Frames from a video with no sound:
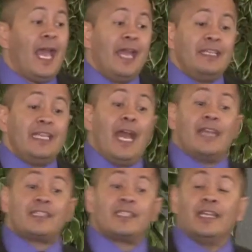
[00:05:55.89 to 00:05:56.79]
and
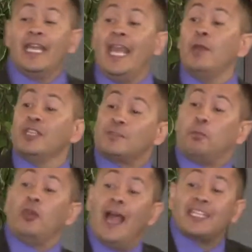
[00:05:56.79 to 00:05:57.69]
yet he was
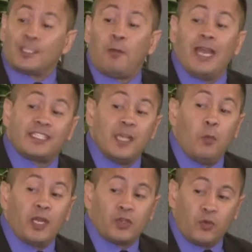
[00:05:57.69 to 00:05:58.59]
blessed by
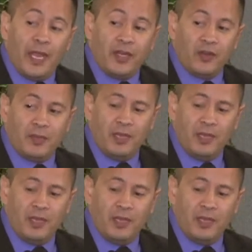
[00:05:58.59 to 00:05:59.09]
someone greater in